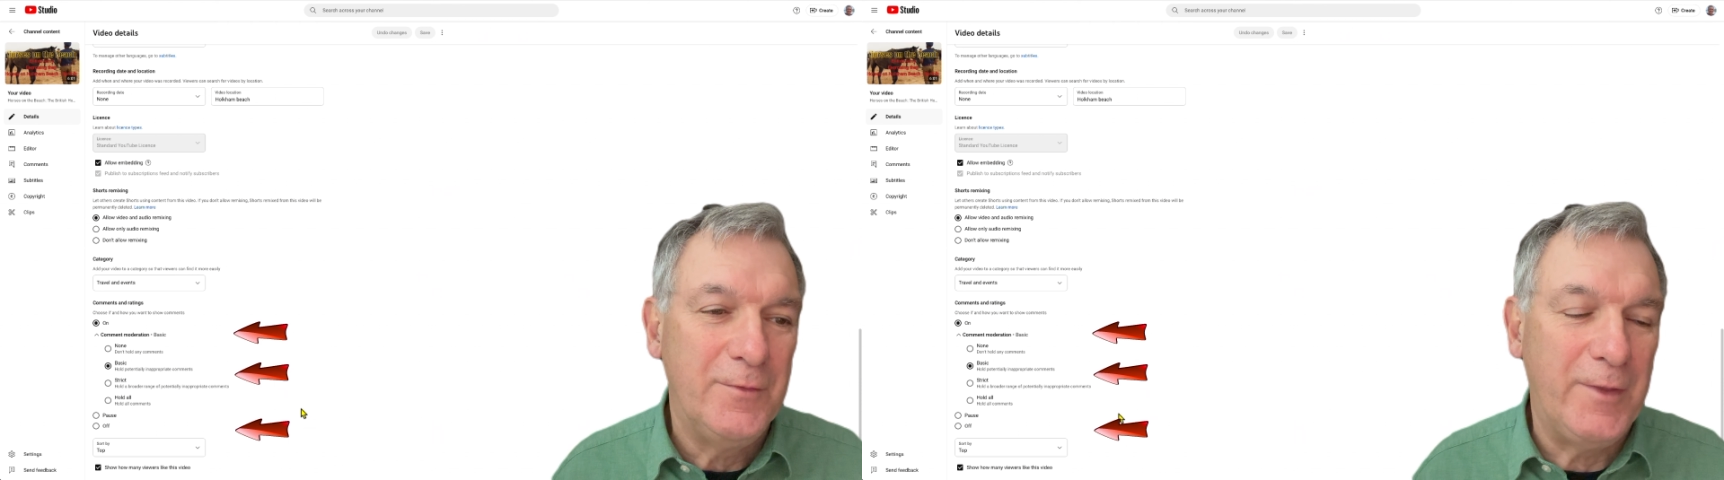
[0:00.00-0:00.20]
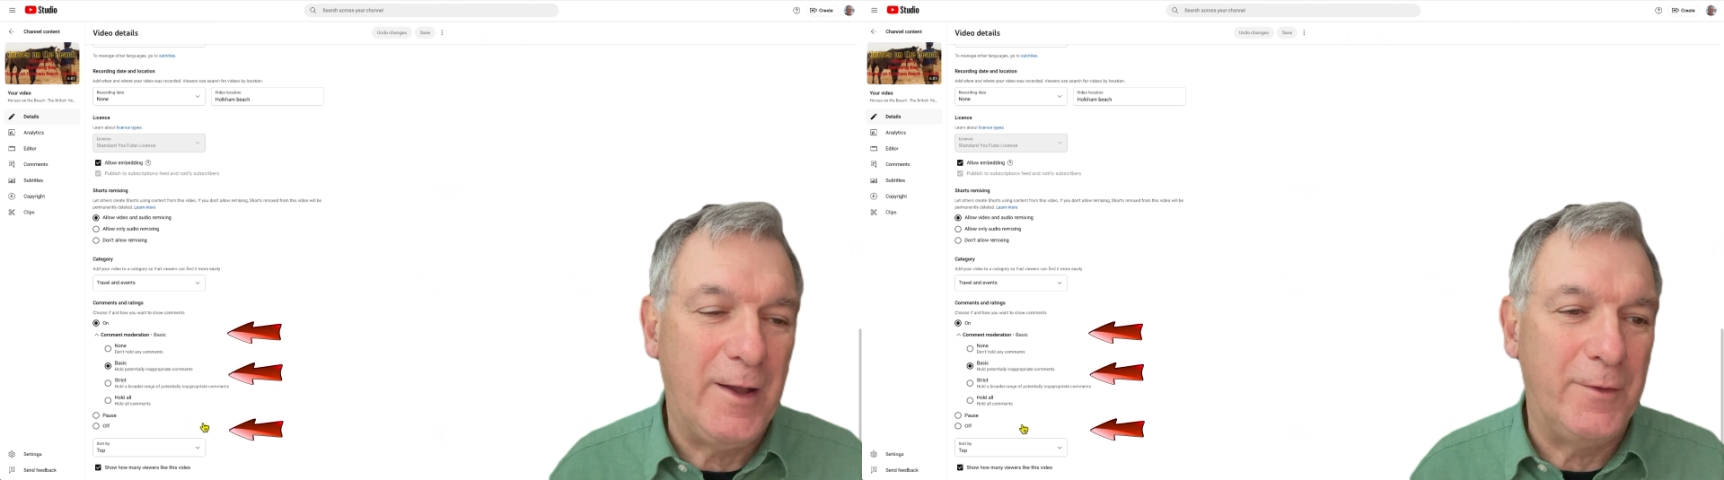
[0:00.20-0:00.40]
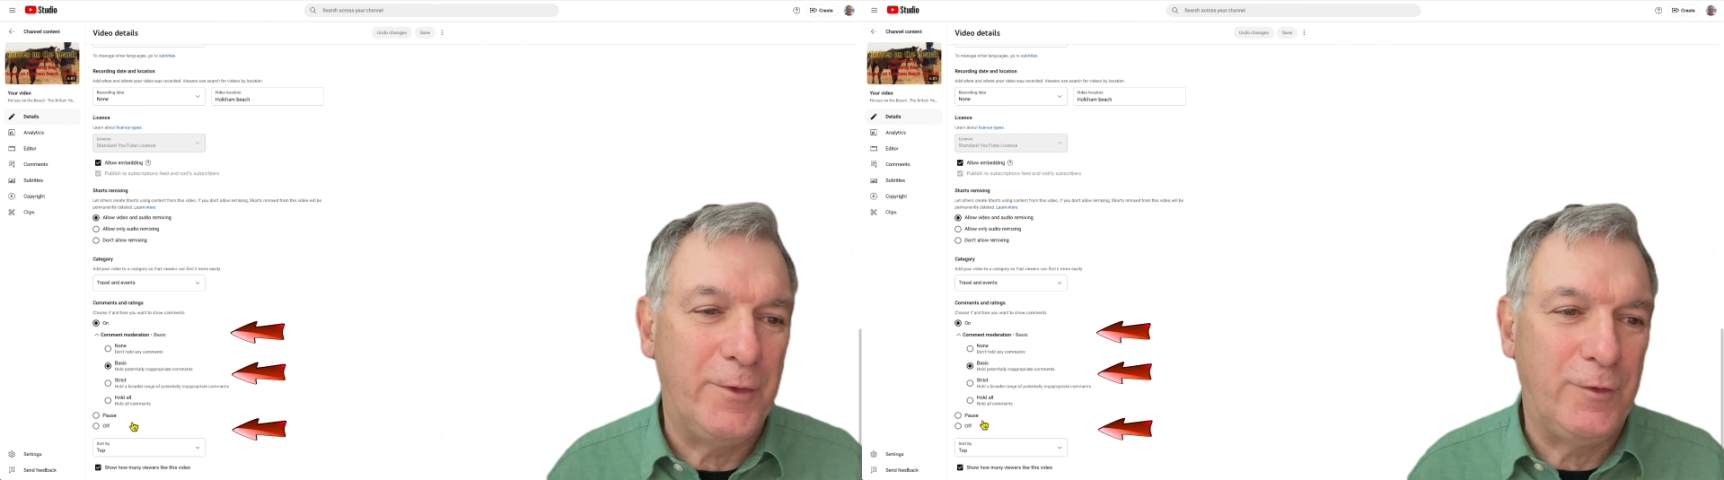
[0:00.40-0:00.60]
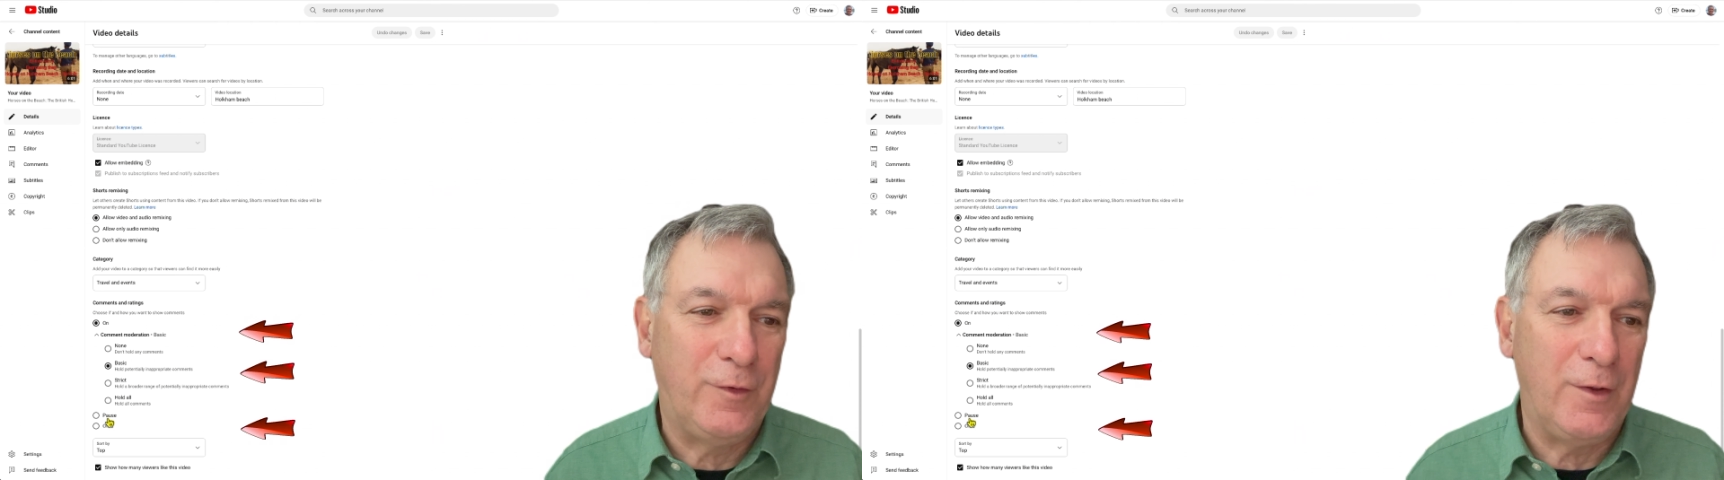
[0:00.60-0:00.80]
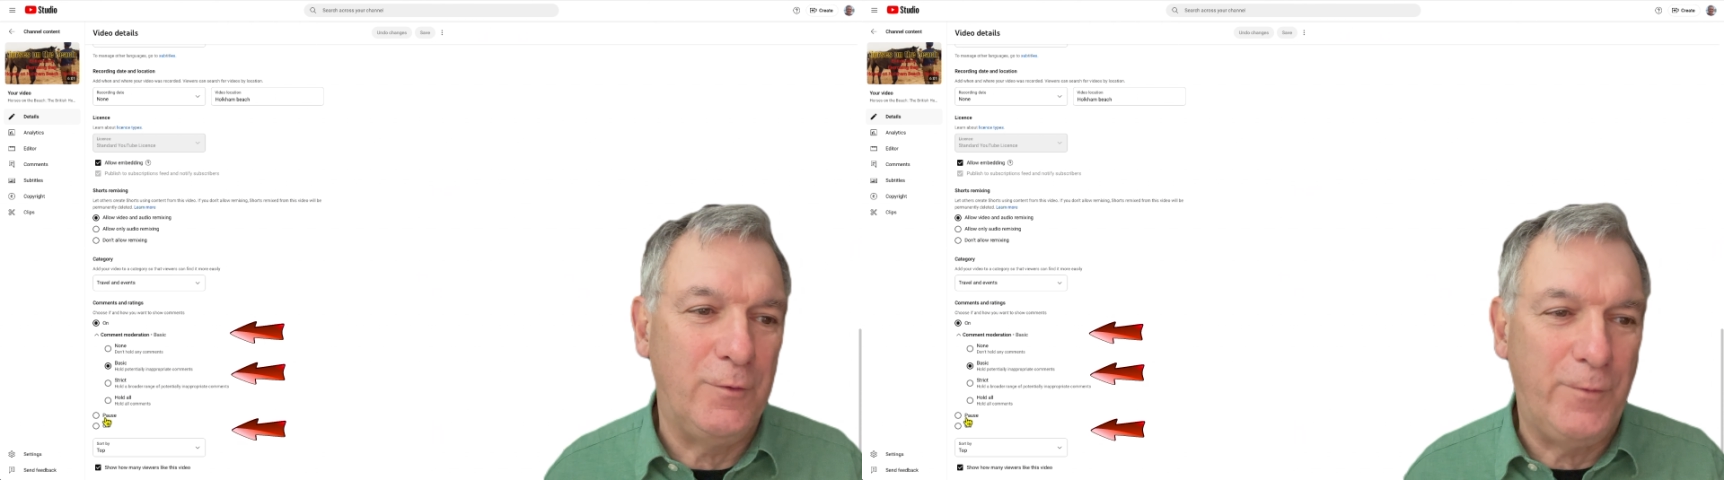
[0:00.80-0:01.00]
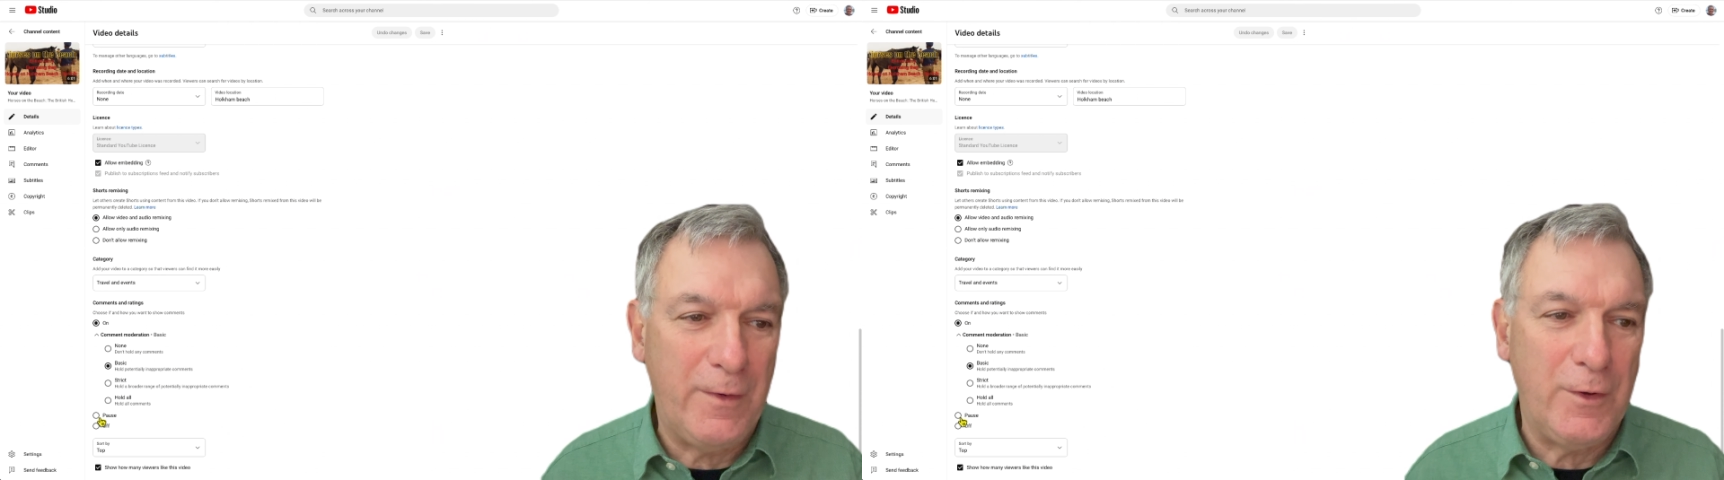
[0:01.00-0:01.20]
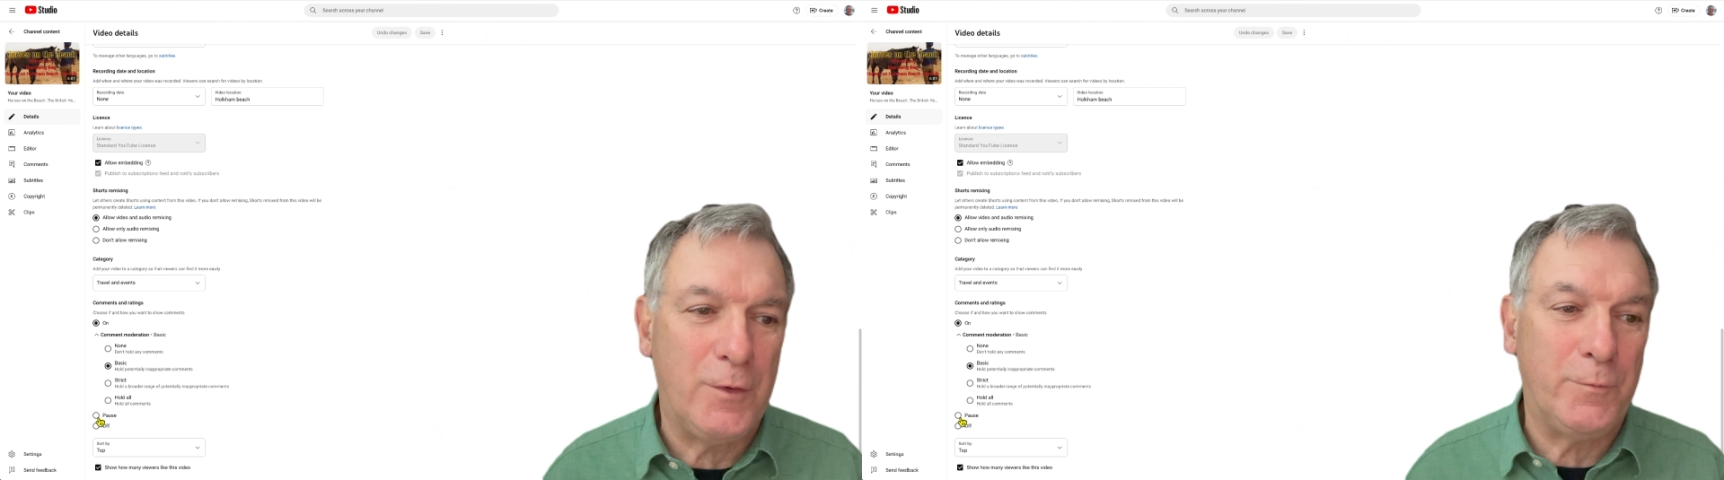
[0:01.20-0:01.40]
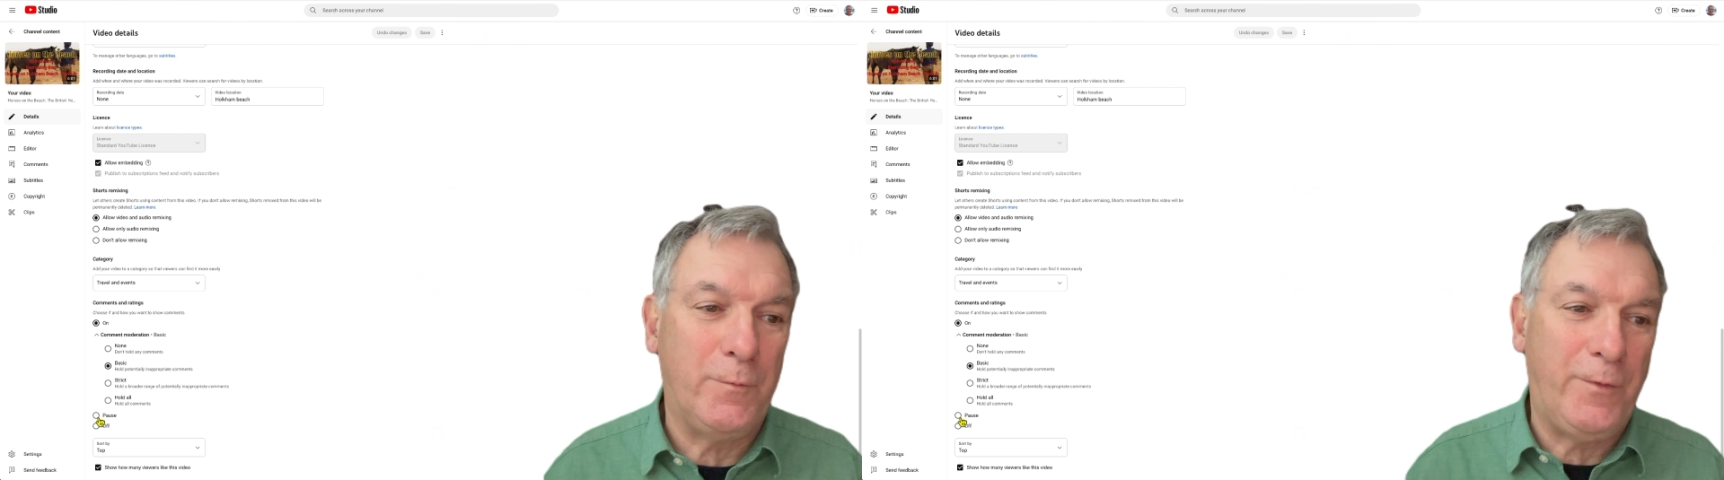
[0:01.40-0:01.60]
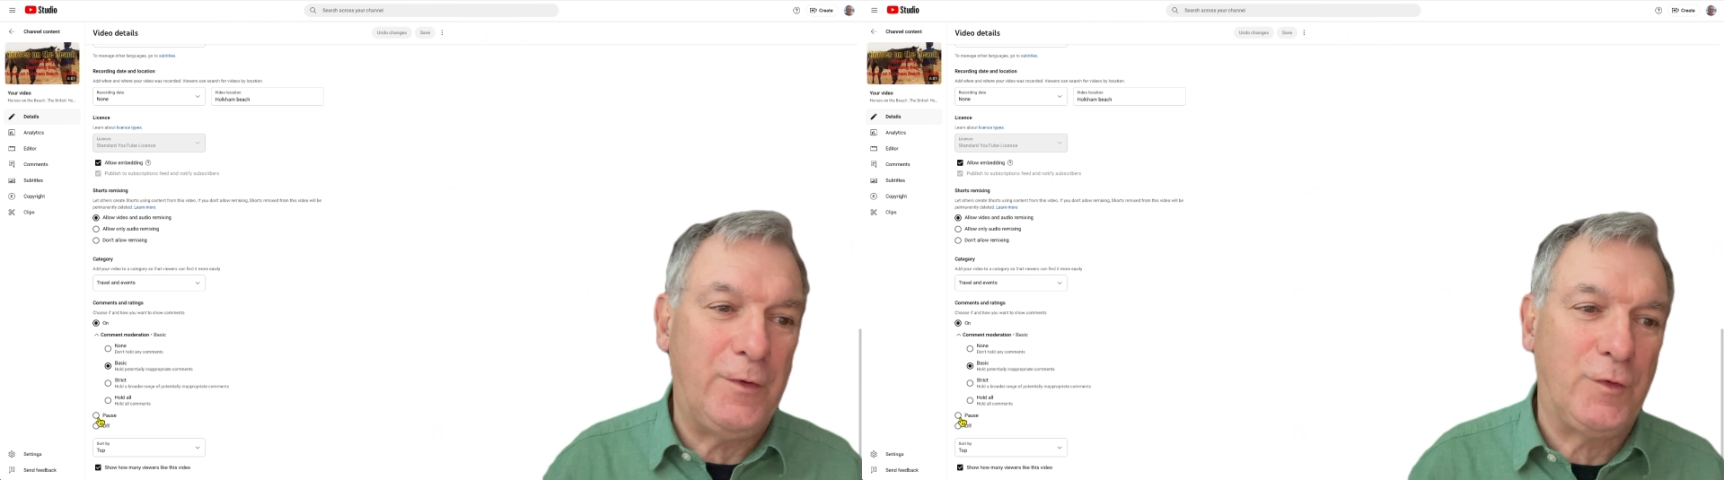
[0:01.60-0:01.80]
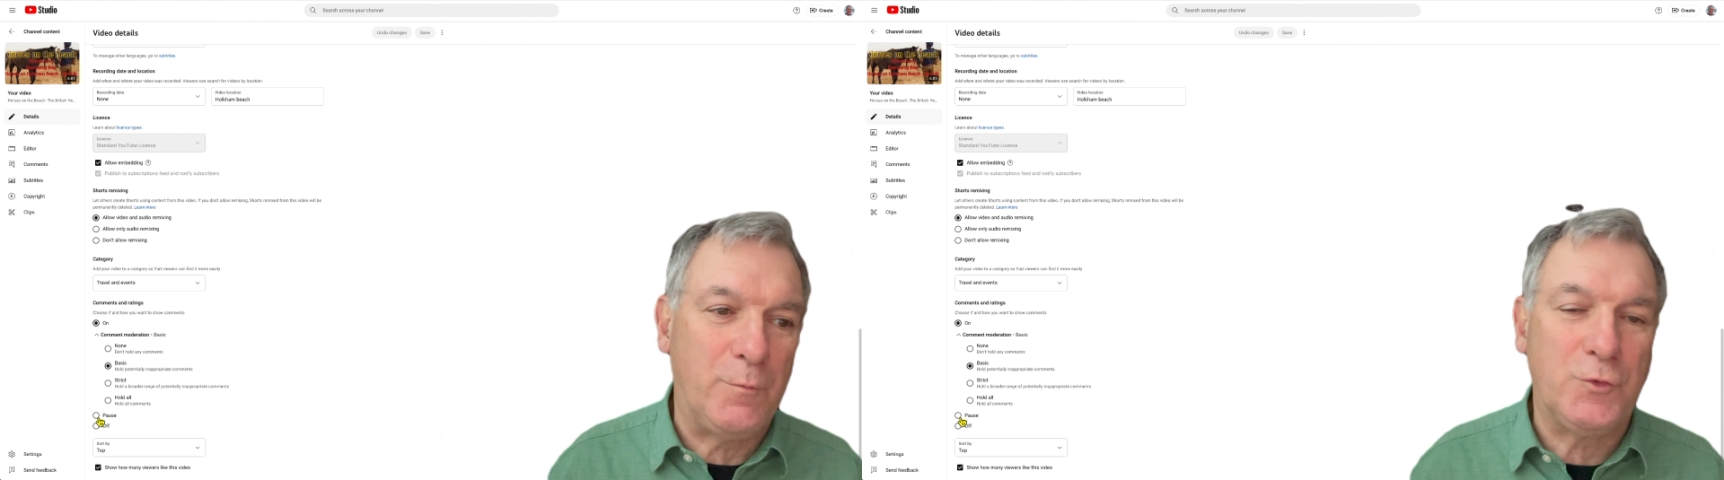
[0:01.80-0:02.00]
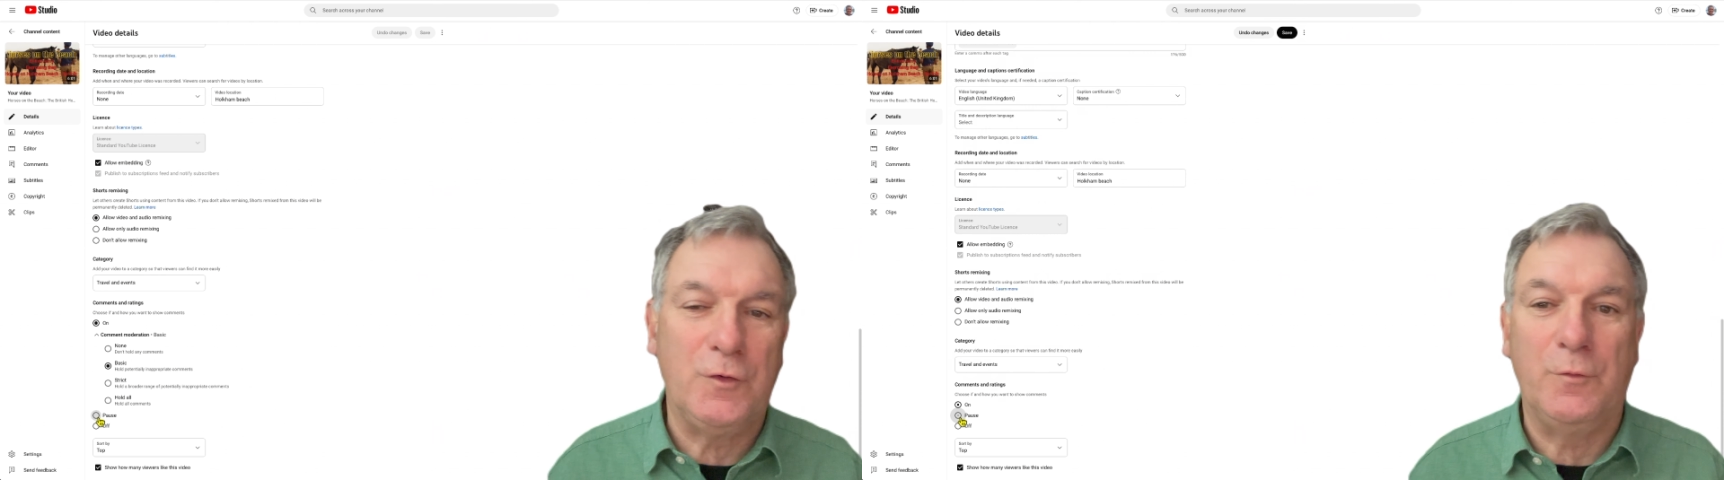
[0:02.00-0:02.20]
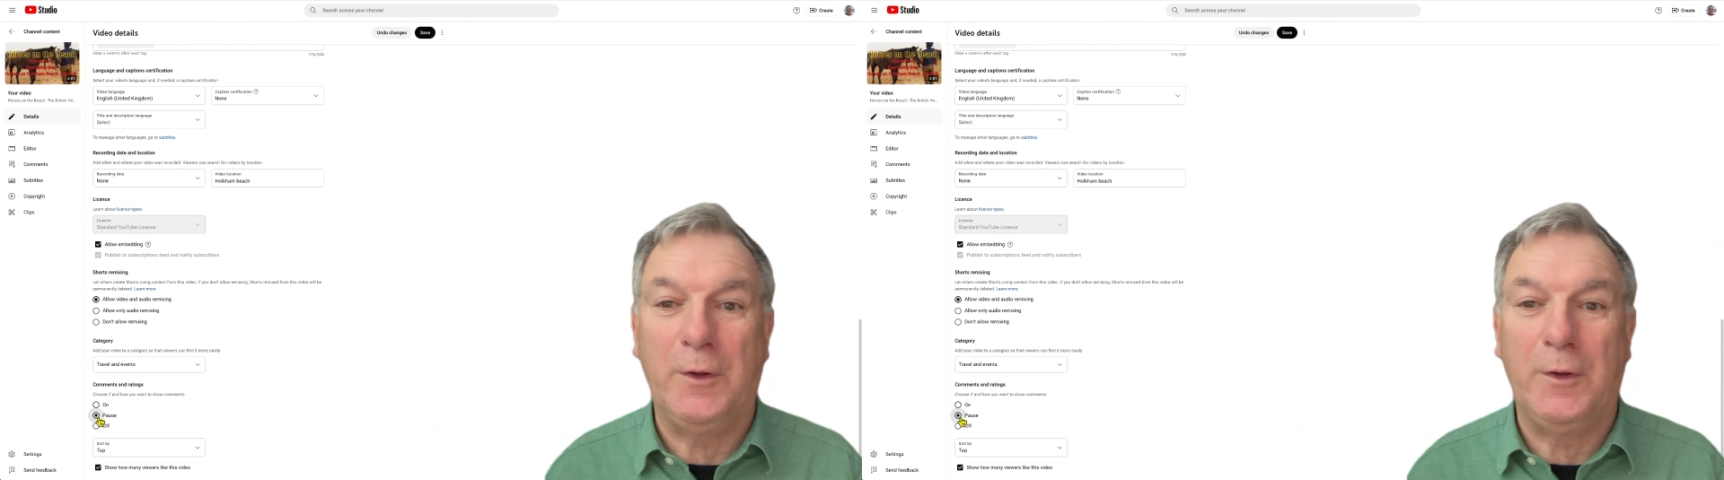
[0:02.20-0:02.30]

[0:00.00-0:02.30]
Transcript: Now there's various options.